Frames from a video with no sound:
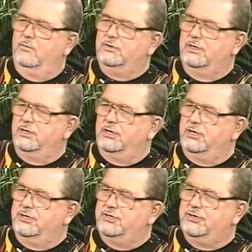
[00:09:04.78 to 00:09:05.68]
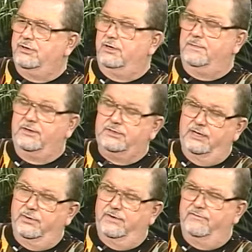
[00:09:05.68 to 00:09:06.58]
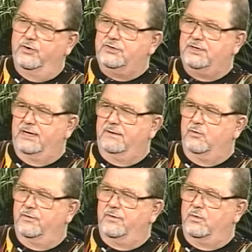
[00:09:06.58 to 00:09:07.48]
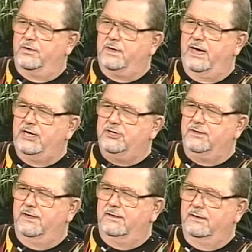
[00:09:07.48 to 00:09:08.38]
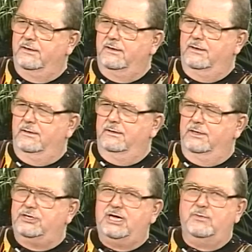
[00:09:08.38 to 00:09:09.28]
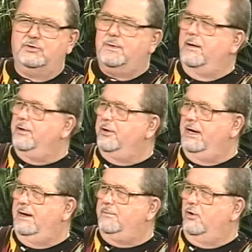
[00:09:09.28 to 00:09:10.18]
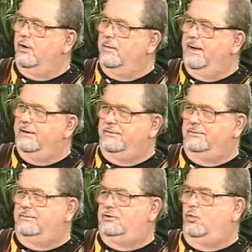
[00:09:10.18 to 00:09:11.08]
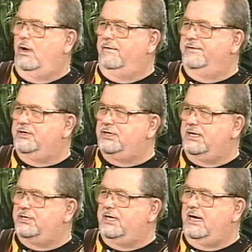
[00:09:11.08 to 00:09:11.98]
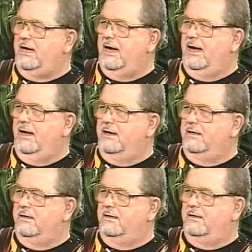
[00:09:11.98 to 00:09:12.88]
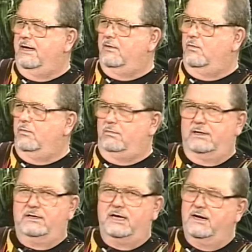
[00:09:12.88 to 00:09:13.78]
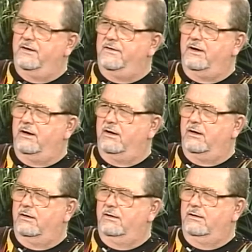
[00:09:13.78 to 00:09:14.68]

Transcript: was a little concerned because I know he voiced it on more than one occasion that this team was probably going to end up going about 12-60, and that at the end of the year